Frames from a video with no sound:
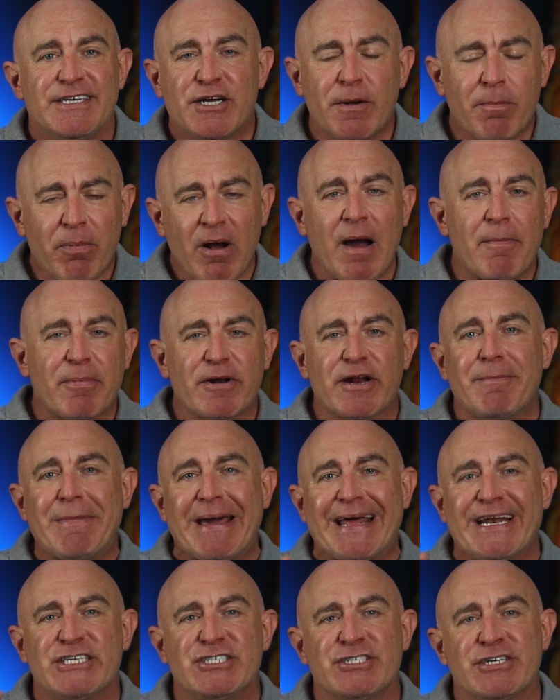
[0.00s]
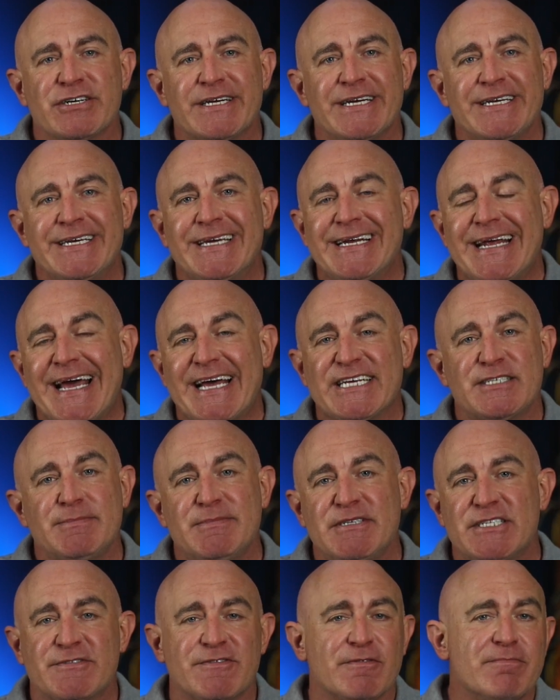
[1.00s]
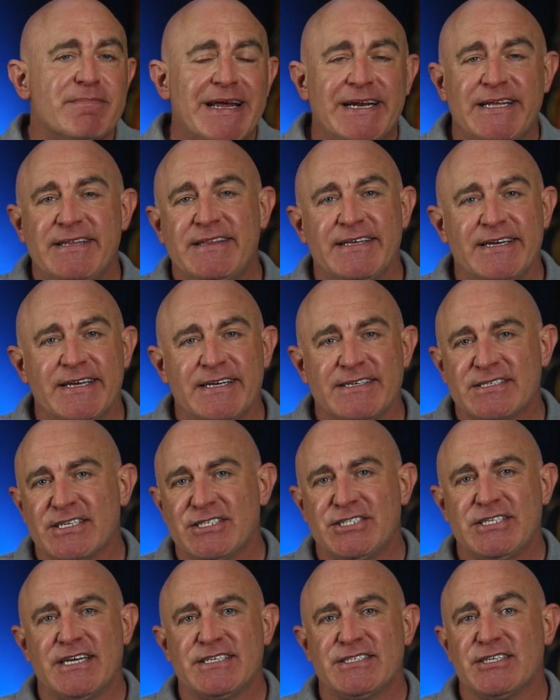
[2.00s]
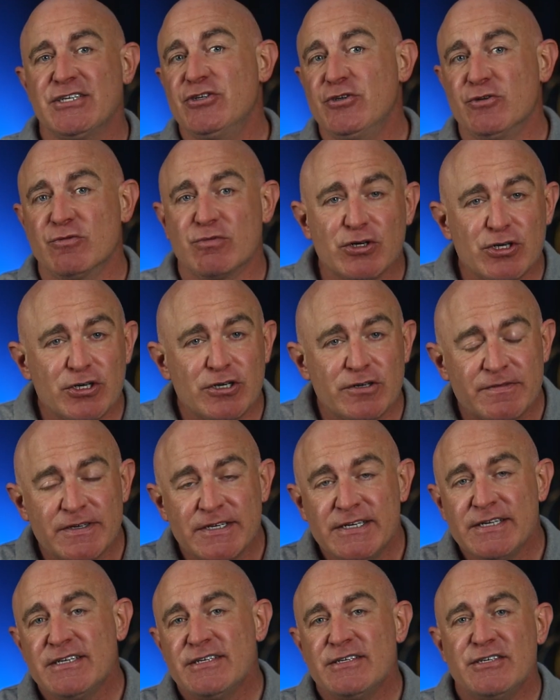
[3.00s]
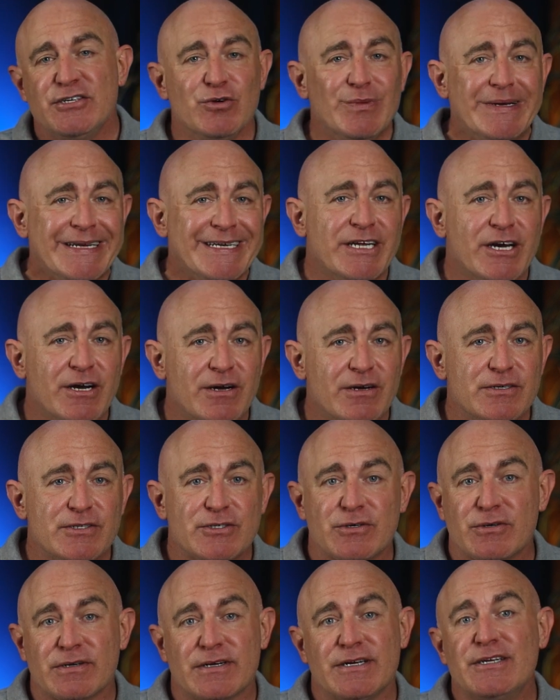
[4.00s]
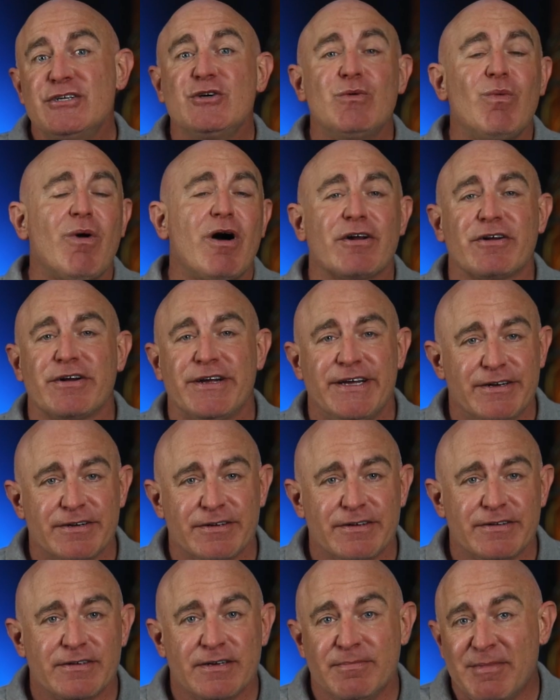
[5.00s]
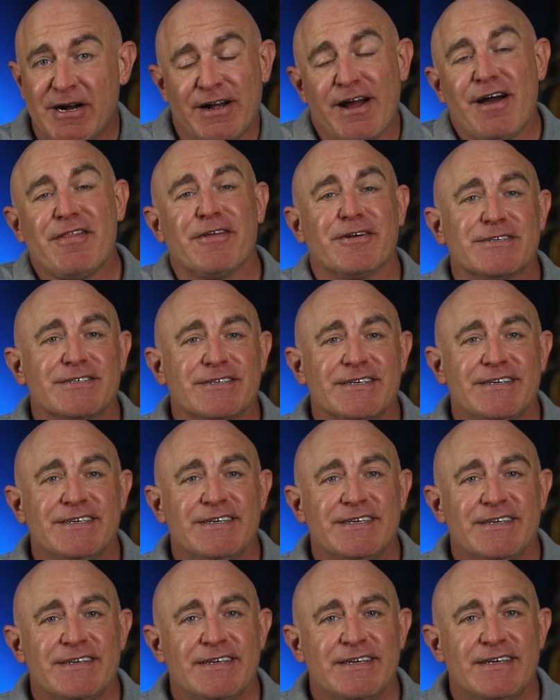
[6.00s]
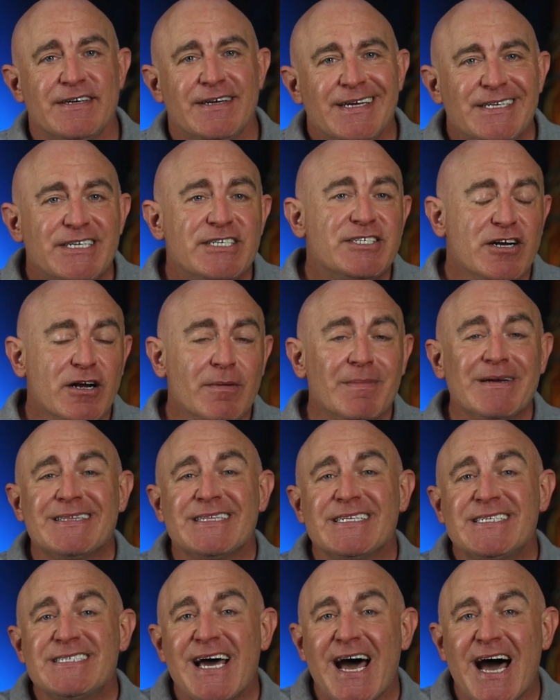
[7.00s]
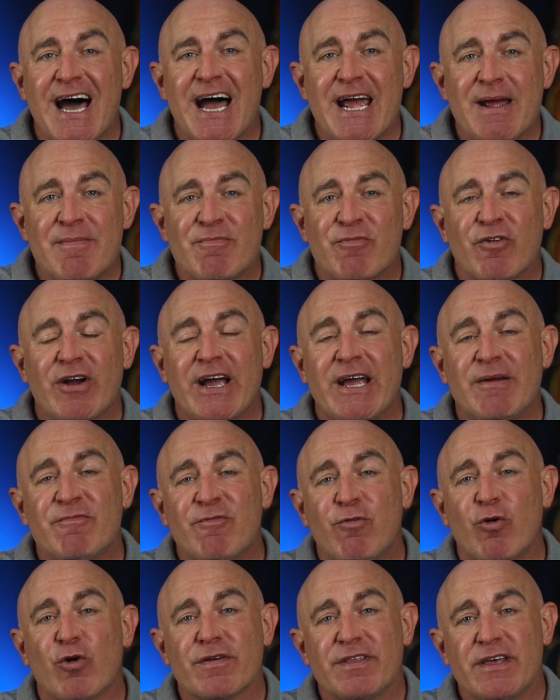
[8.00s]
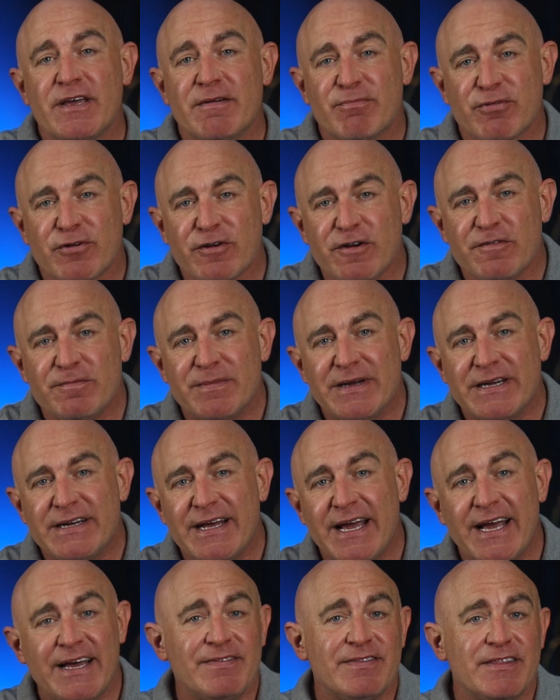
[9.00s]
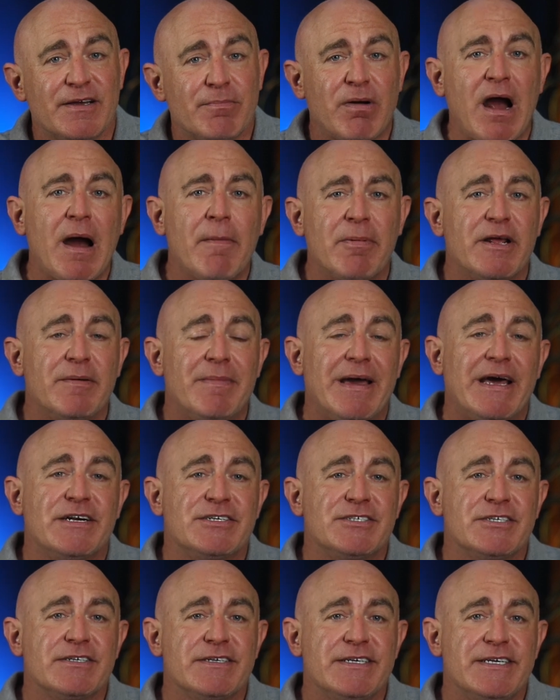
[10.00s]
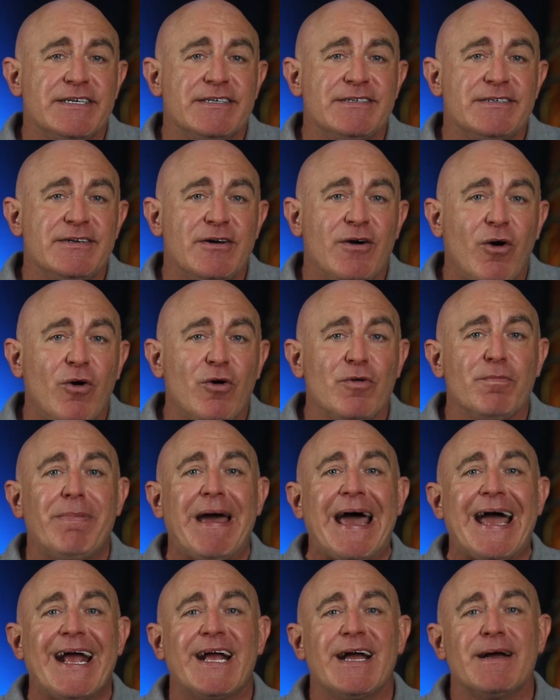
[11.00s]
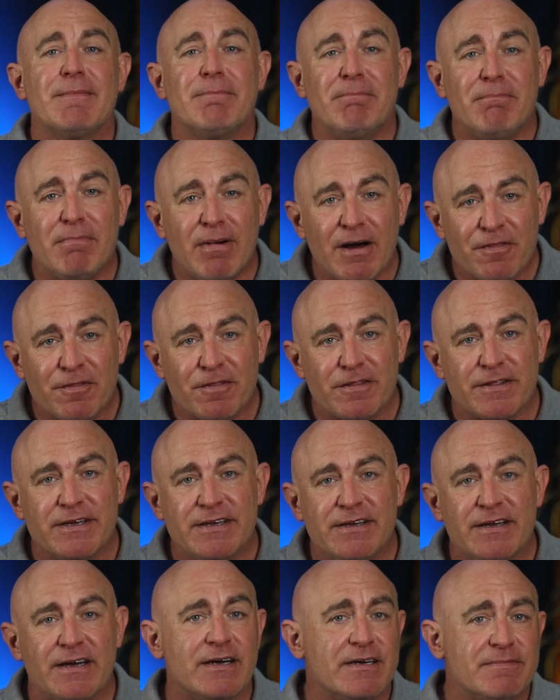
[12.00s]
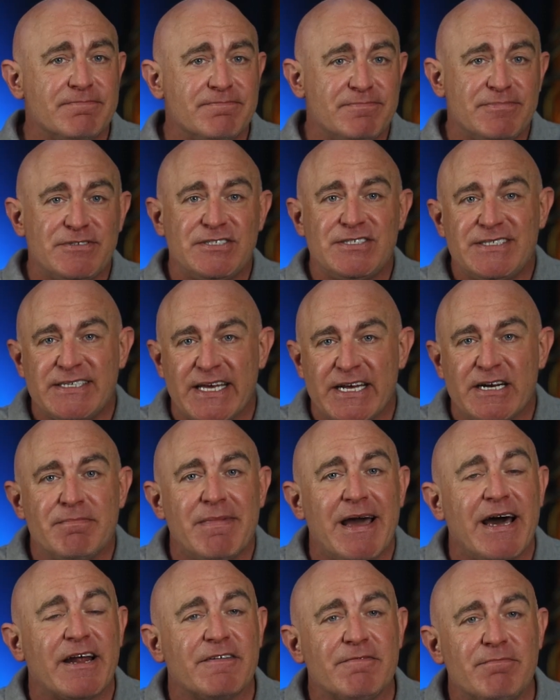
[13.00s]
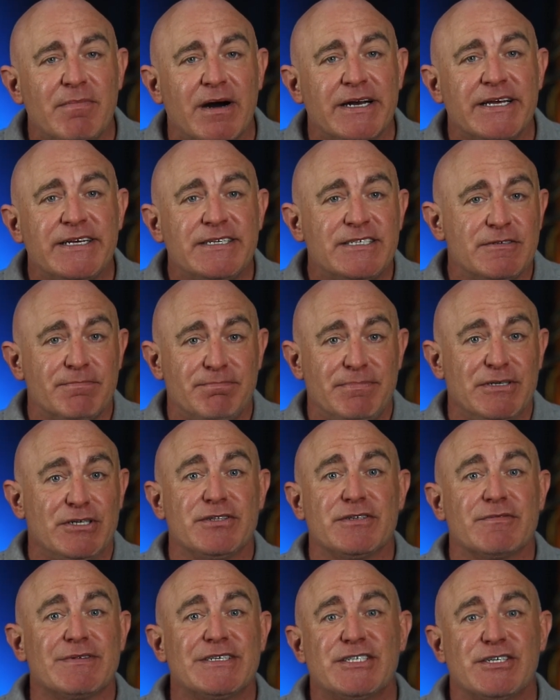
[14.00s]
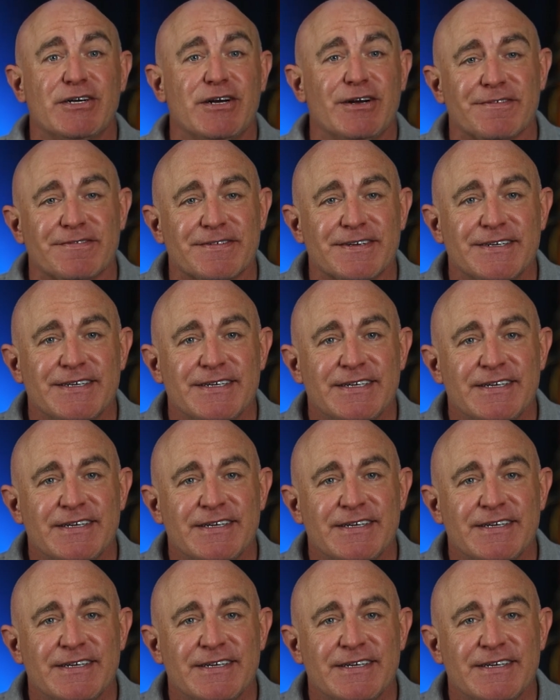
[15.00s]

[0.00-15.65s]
Your property manager can get estimates for many things, such as a new roof, new windows, or a new water heater, among others. Determine the time frame for the improvement, and the property manager can hold back monthly a set amount of money to build the reserve.